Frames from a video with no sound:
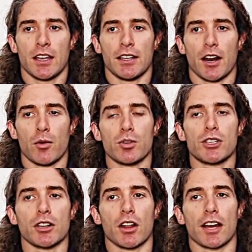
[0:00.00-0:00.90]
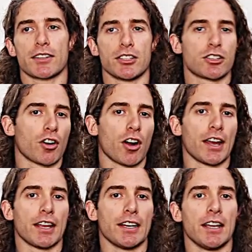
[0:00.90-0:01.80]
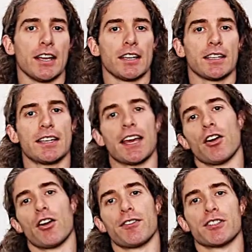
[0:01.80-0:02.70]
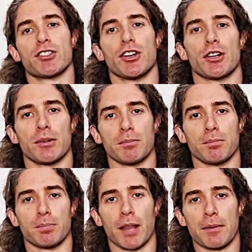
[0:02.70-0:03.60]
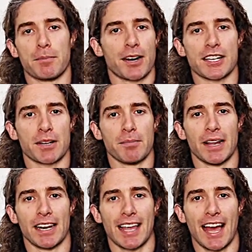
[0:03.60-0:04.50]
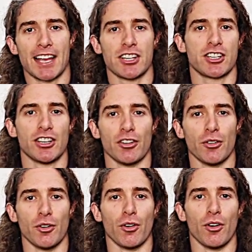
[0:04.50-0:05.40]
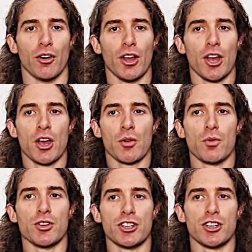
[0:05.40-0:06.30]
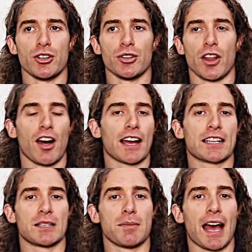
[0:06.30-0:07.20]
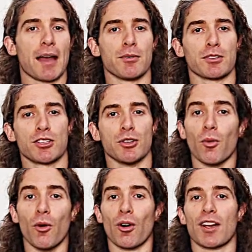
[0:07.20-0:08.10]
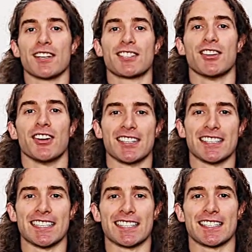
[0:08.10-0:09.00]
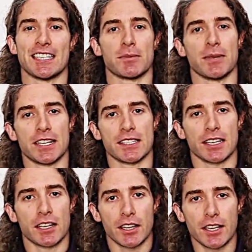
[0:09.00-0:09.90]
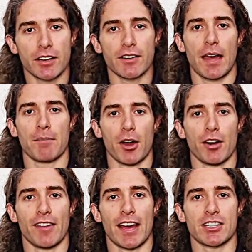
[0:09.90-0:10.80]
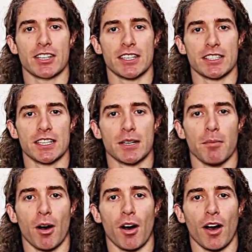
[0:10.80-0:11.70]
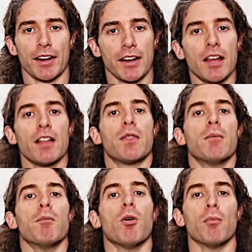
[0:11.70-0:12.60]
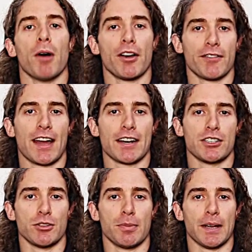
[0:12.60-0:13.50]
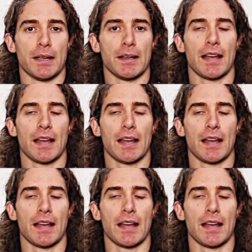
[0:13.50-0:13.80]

Would you like to try and get off a certain blood pressure medication, or would you like to be able to walk a certain distance? Because the clearer that motivation is in your mind, the more motivated you'll be.